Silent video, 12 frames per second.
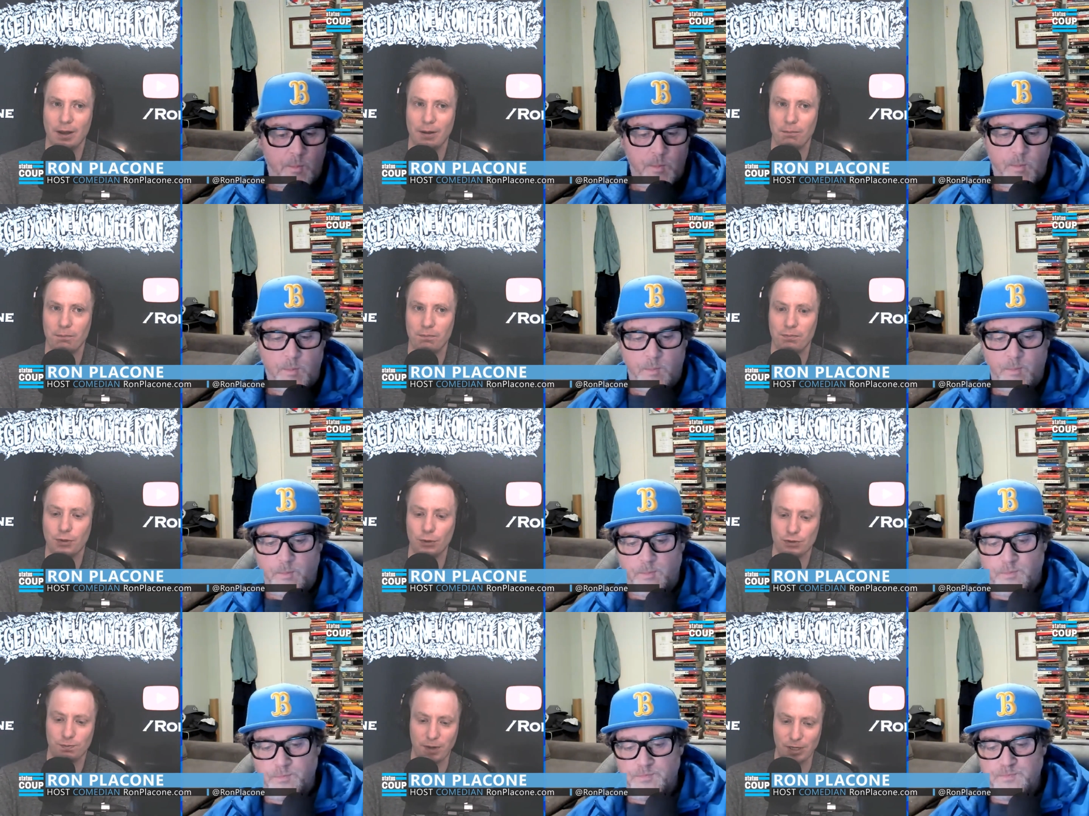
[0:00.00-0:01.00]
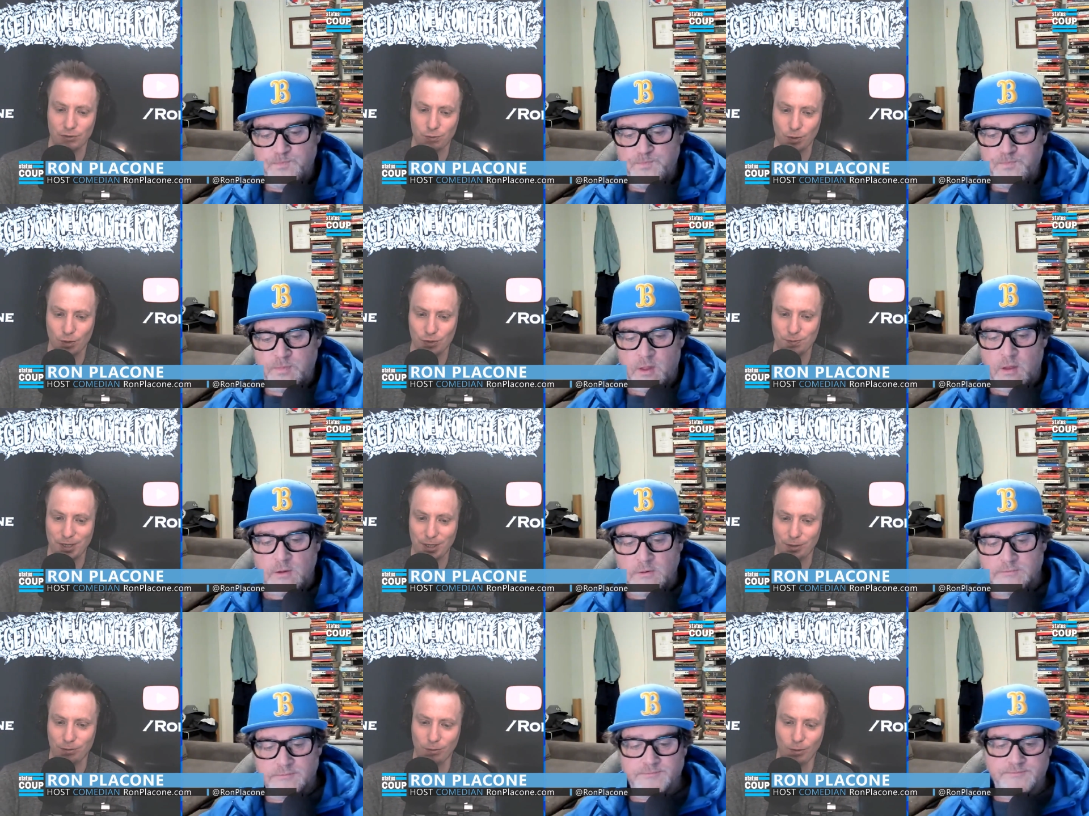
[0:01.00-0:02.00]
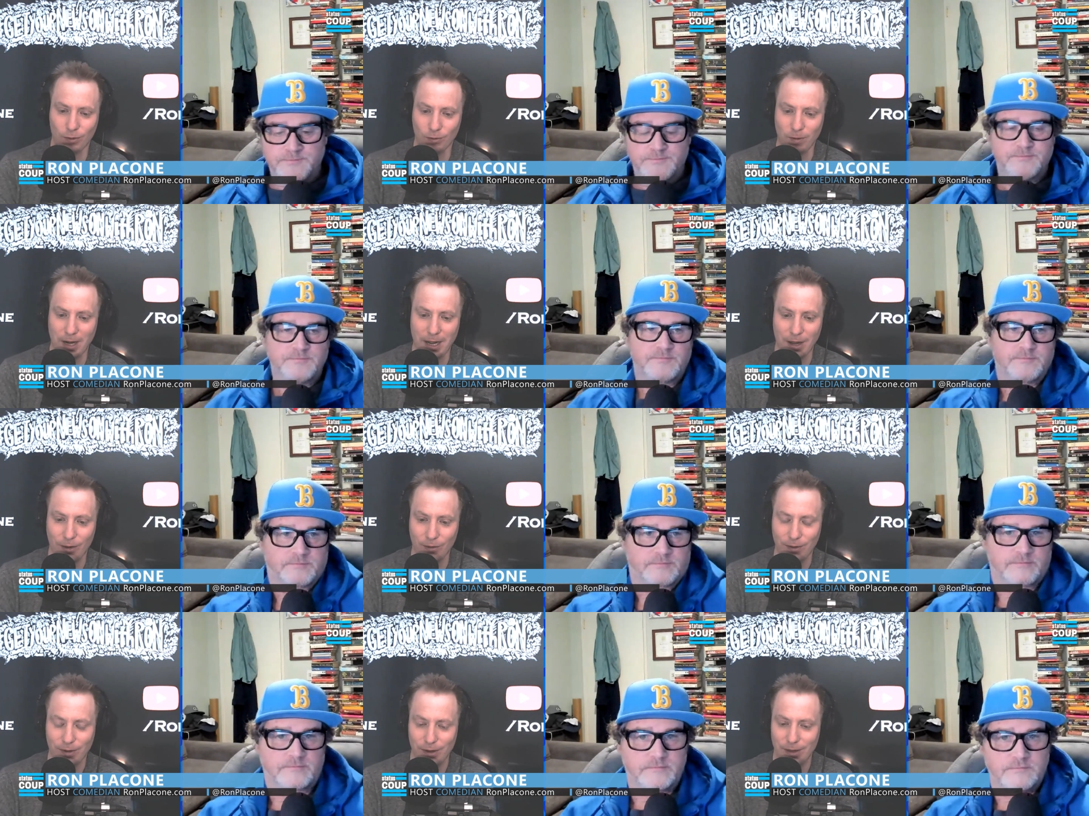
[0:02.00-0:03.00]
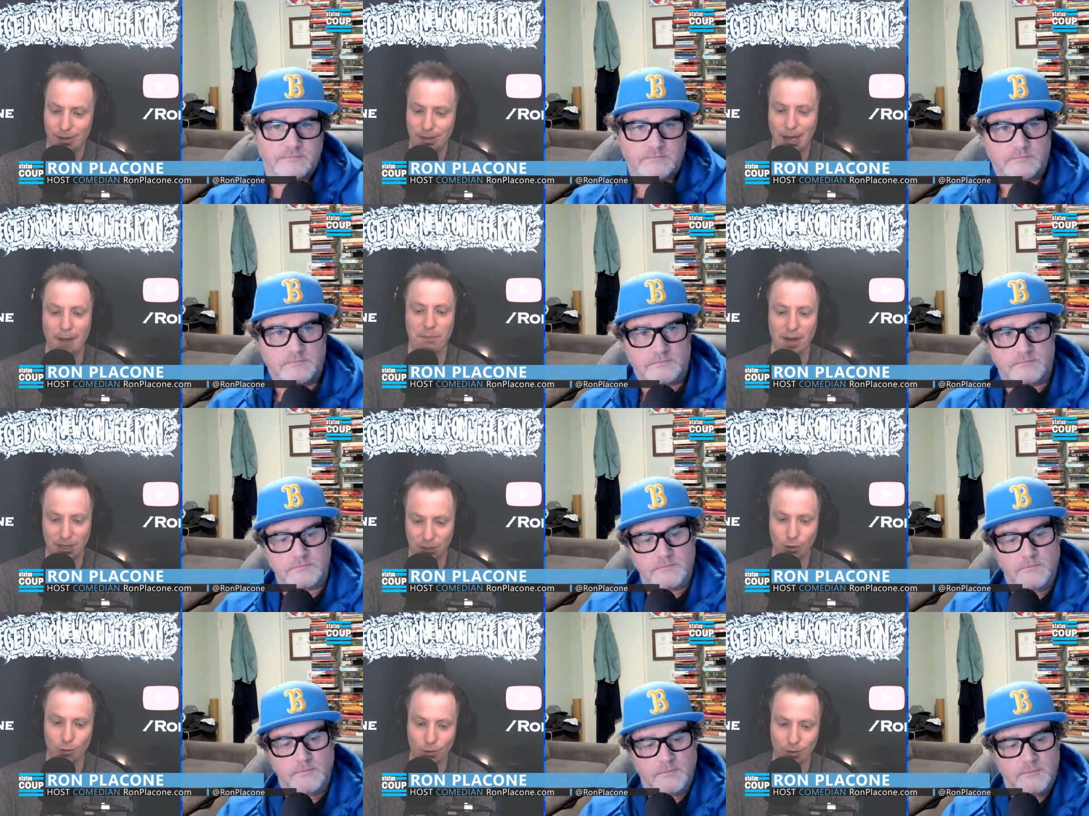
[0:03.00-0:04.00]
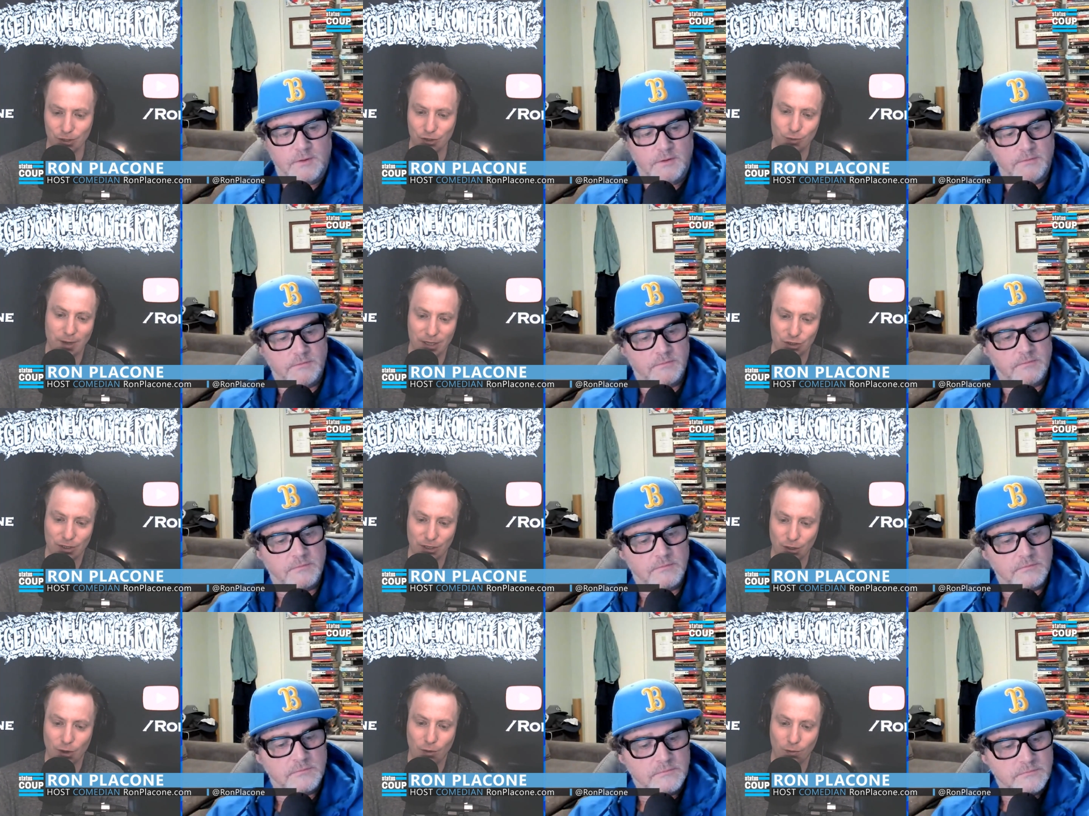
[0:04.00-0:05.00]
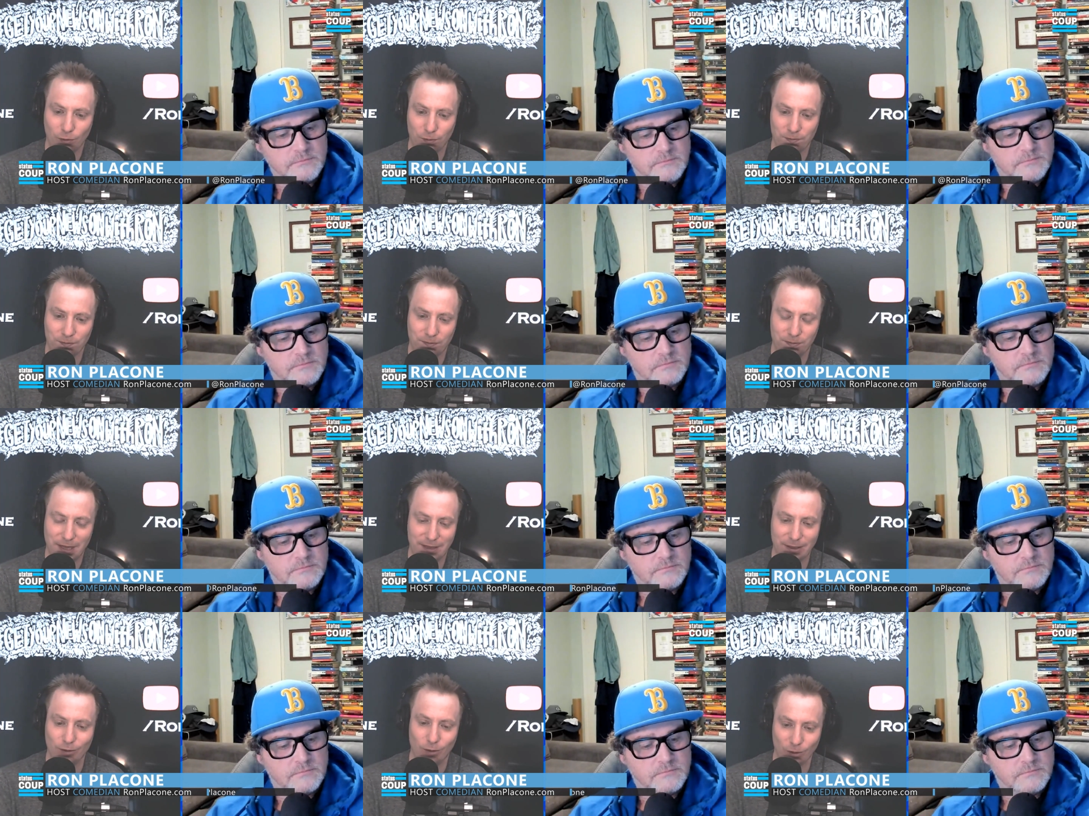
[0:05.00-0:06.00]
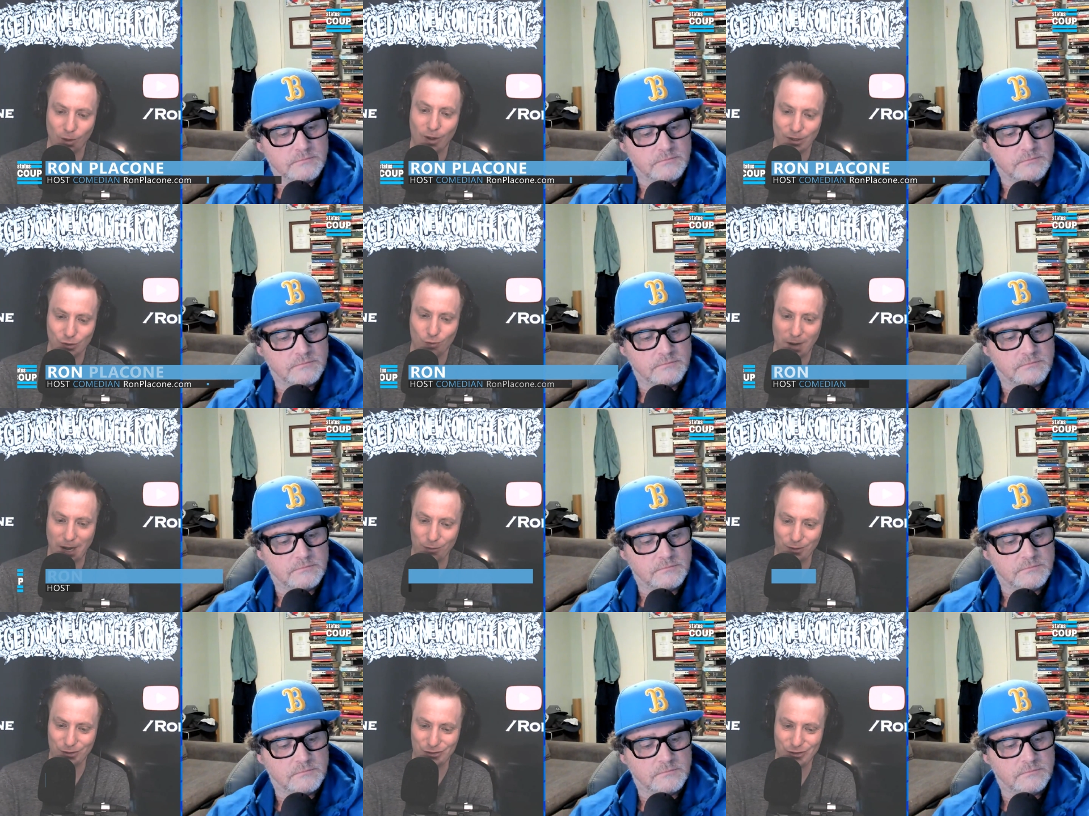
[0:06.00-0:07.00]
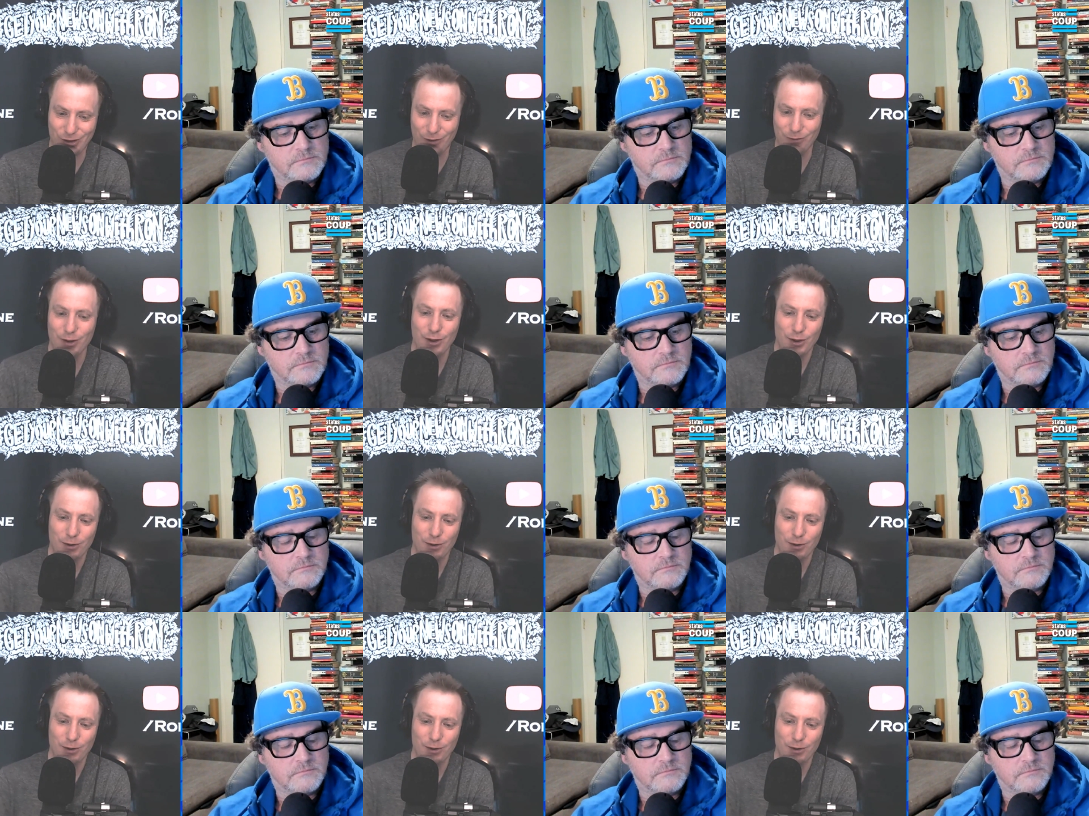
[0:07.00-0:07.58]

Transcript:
Speaker 1: um, those buzzwords being thrown around, not by you, because you actually know that there are laws around this stuff,